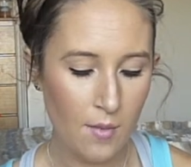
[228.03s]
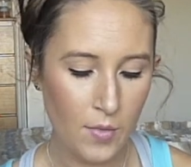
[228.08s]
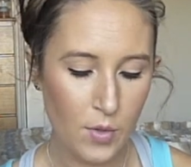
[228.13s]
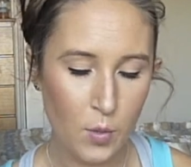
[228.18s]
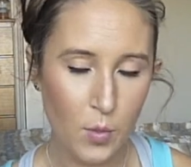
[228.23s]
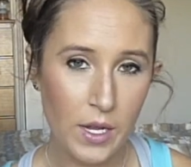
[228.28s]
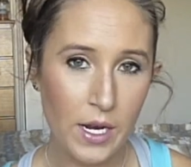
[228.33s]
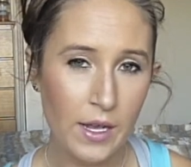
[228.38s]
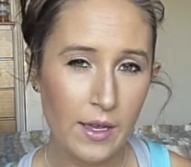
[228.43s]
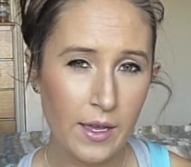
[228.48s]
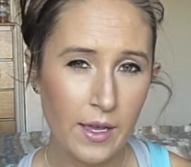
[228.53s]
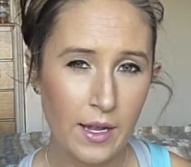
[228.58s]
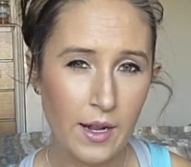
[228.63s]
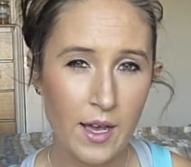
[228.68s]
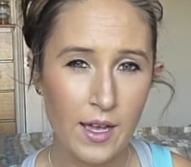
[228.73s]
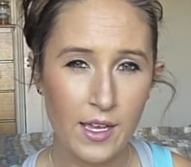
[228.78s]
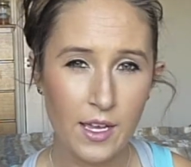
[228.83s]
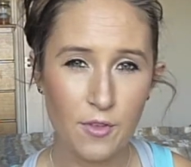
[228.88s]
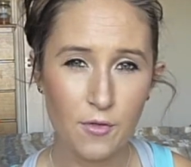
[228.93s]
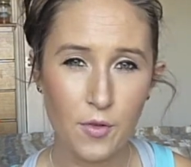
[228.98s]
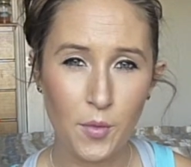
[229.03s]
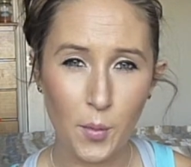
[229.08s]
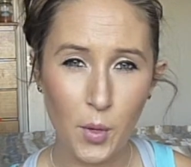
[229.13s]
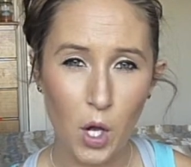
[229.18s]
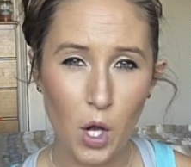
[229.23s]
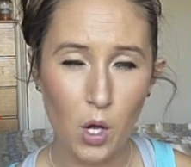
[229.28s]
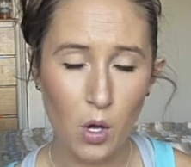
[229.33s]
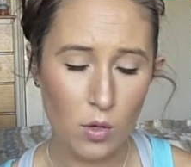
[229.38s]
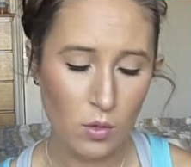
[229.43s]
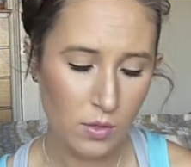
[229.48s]
The one I get from
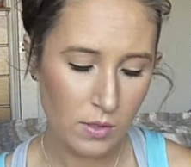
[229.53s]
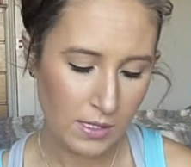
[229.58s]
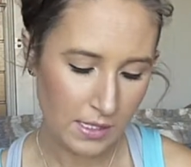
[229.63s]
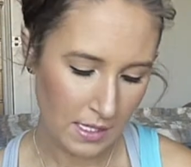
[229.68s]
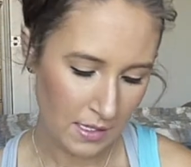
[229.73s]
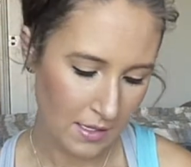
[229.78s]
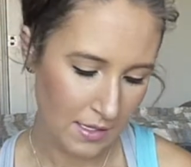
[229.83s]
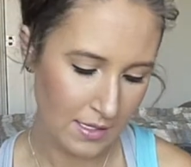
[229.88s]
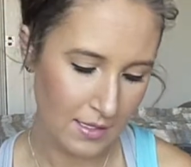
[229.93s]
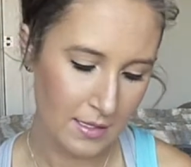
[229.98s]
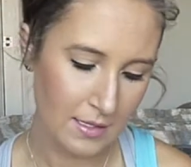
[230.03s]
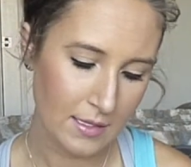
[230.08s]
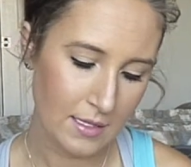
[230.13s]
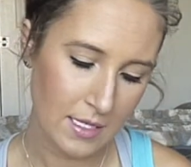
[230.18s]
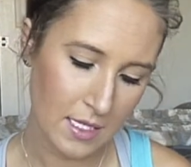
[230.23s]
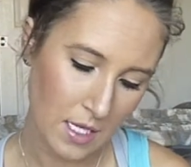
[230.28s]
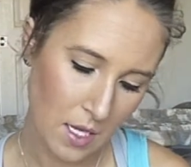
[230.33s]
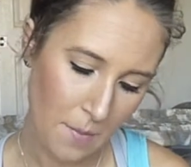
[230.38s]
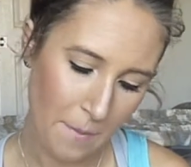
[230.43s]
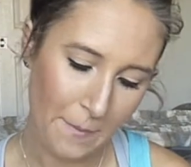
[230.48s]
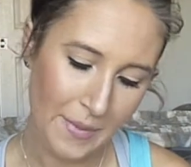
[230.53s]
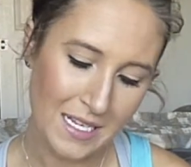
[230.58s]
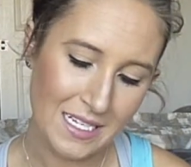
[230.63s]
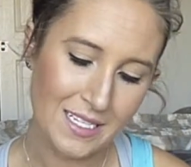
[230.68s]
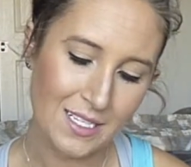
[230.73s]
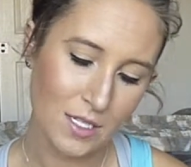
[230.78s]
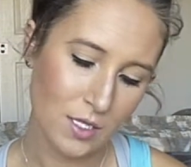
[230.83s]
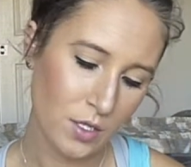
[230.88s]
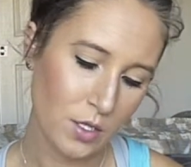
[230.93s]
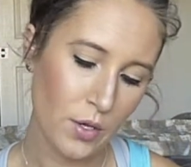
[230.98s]
Coles, and this is the
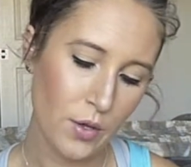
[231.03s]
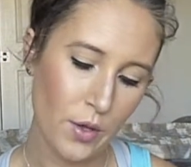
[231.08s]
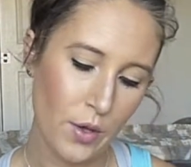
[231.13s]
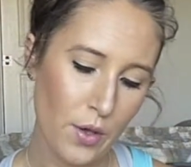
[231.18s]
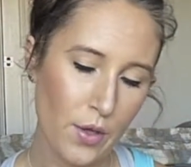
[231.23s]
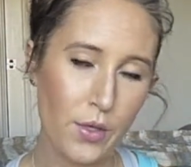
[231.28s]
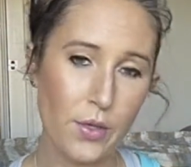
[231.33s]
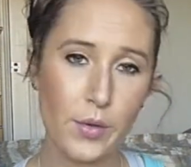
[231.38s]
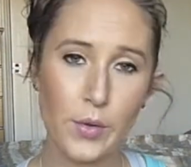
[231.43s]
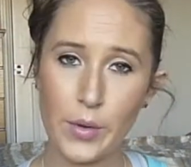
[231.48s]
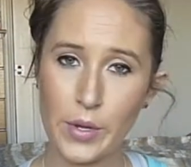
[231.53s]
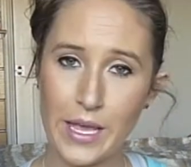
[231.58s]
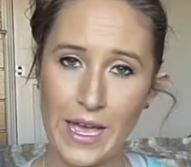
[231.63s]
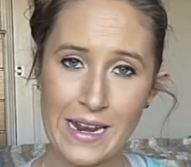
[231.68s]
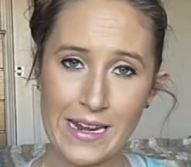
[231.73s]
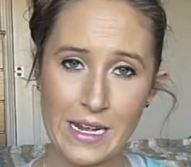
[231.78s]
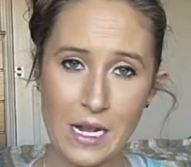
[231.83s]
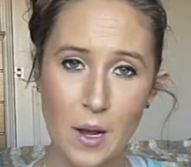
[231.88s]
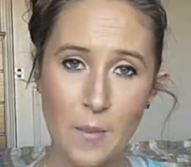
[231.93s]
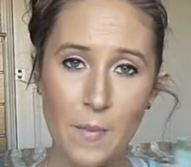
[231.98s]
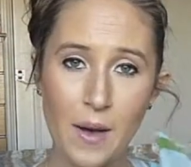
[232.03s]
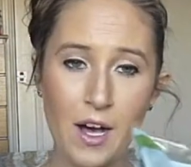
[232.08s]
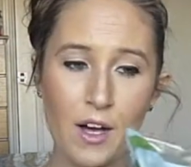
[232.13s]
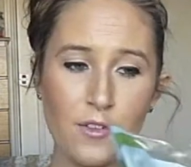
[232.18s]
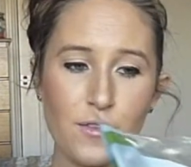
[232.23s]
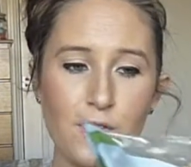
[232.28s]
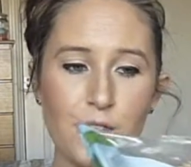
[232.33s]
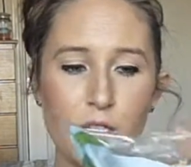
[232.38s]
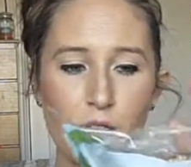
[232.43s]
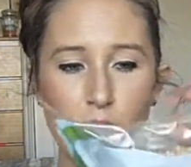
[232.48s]
Abundant Earth Organic
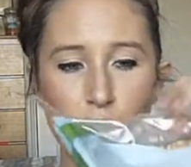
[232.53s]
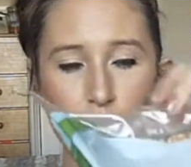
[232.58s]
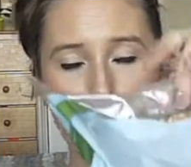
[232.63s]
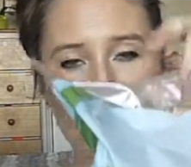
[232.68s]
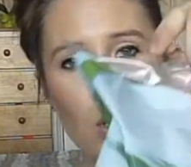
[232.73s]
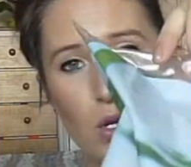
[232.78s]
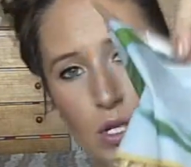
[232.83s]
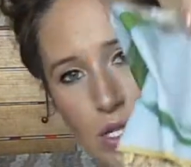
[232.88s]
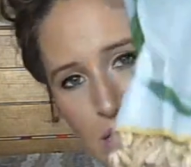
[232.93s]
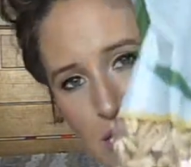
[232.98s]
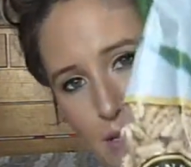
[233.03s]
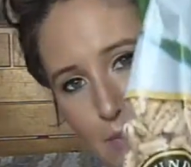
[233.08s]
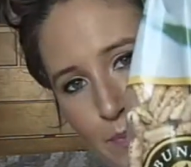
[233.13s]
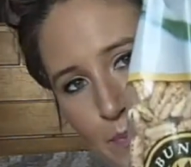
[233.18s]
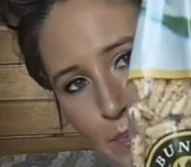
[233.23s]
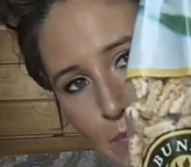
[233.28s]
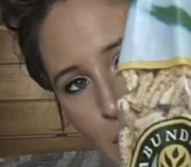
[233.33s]
Puffed Kumut.